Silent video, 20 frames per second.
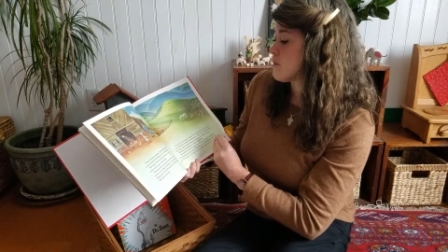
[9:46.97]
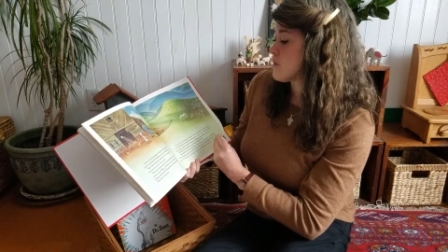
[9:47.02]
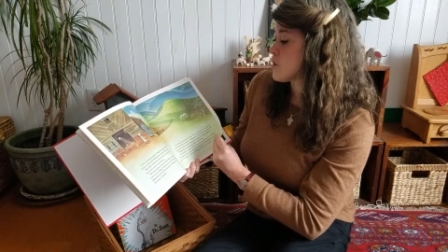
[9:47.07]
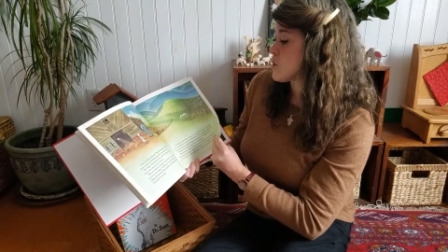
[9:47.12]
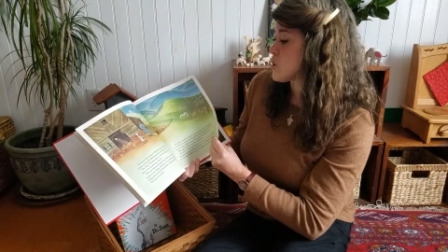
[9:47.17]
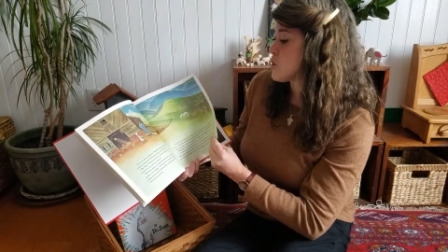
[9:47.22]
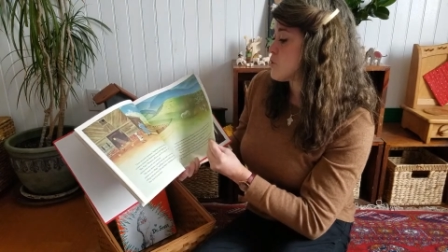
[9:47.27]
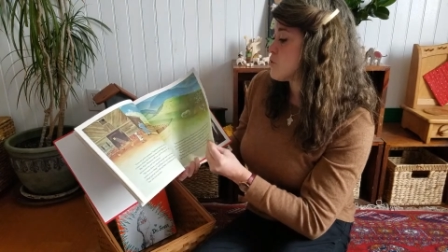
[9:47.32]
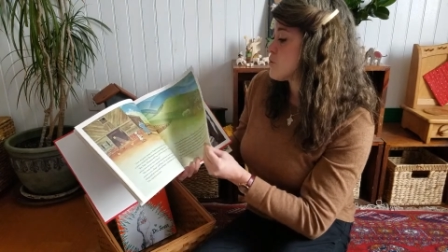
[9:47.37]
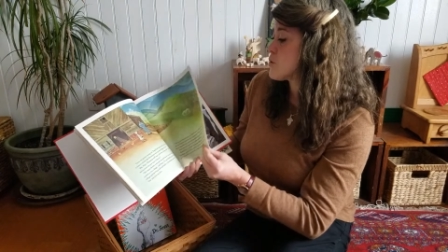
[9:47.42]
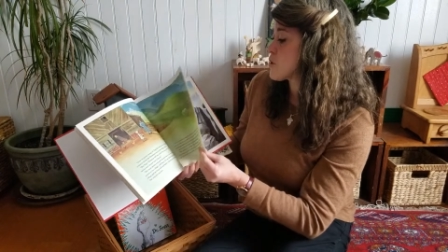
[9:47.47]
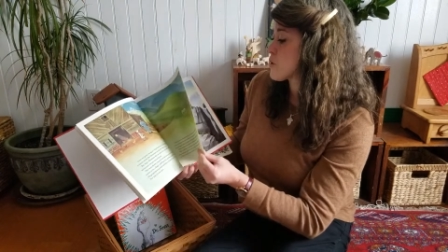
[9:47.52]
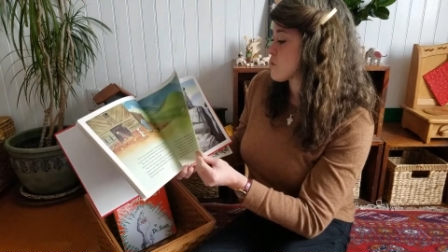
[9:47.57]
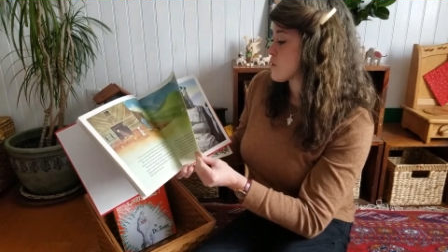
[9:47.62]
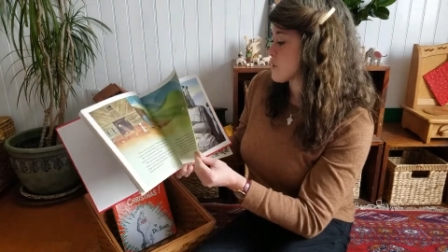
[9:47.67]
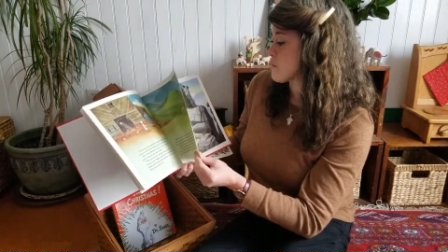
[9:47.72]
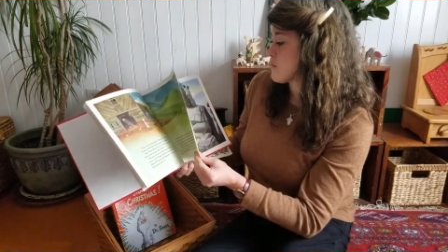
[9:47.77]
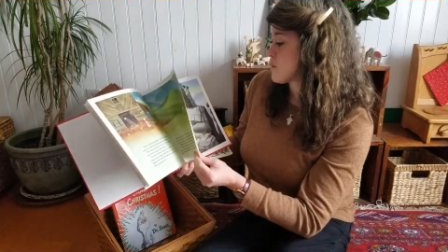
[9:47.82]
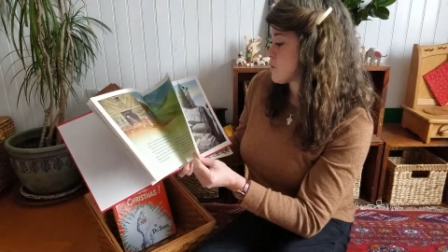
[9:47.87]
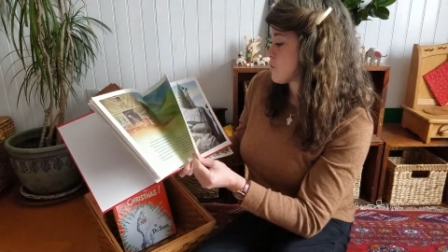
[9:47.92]
choose a
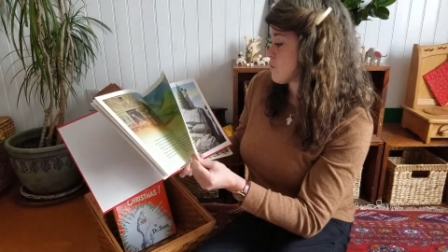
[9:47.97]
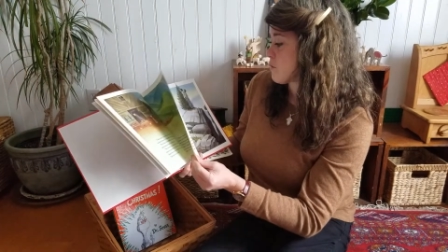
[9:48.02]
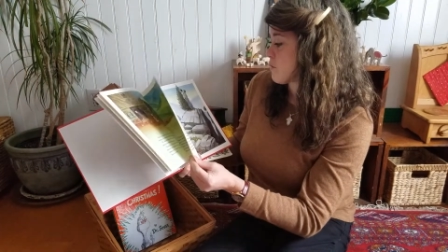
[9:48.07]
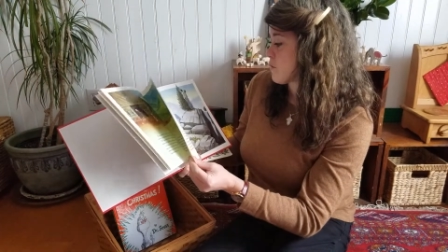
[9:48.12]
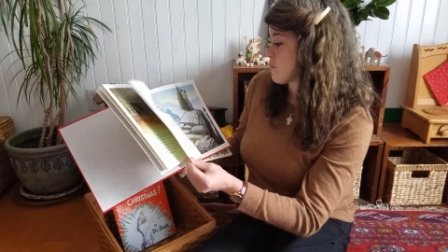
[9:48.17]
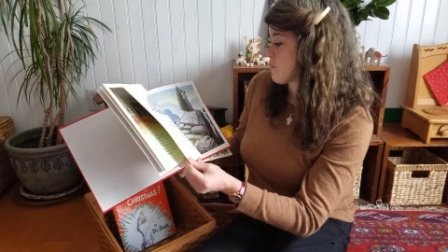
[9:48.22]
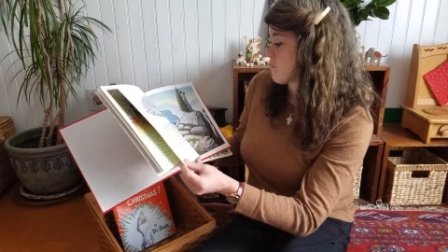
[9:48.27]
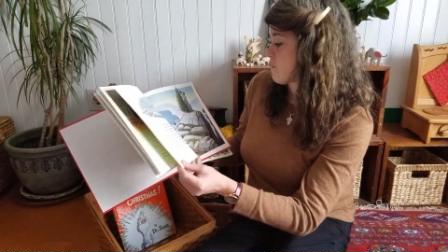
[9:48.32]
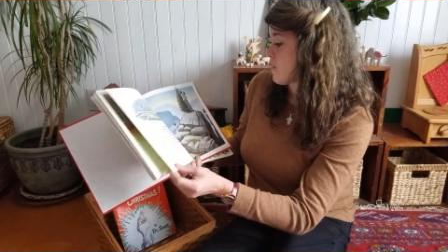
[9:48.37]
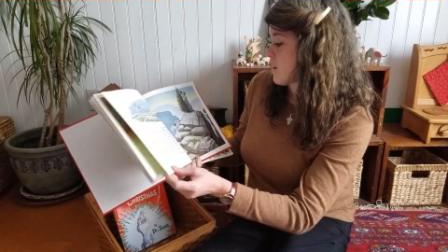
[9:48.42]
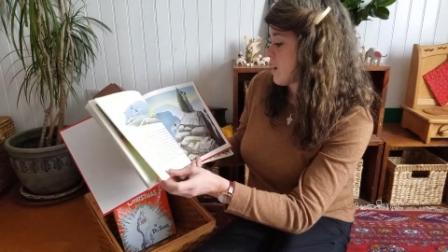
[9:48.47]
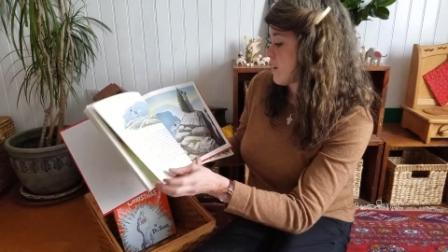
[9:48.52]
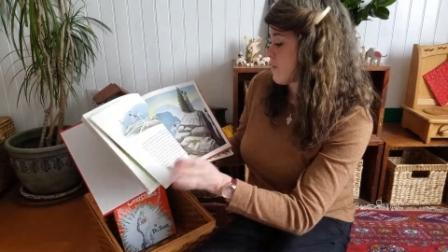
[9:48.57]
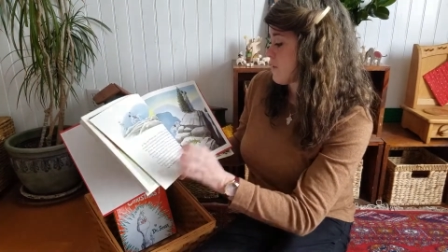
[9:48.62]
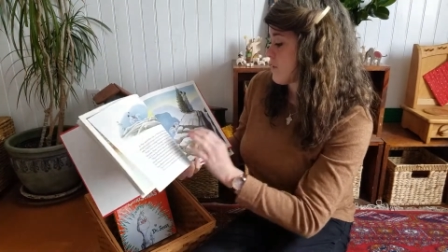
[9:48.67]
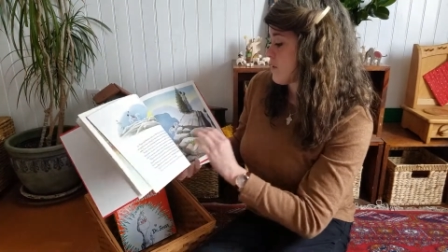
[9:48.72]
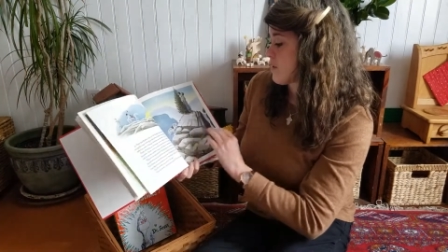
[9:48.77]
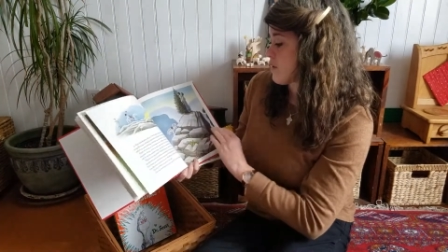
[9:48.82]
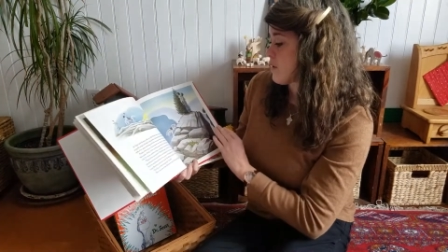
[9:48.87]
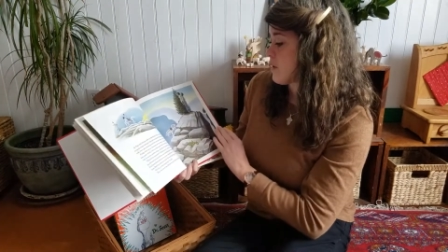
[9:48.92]
Christmas tree with her
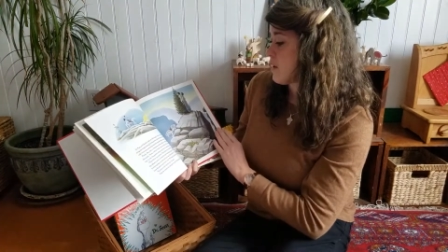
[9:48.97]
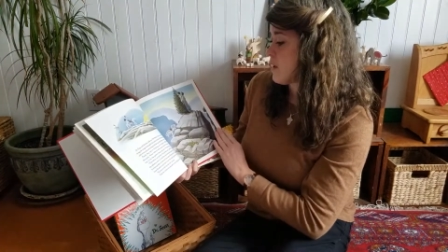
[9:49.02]
father.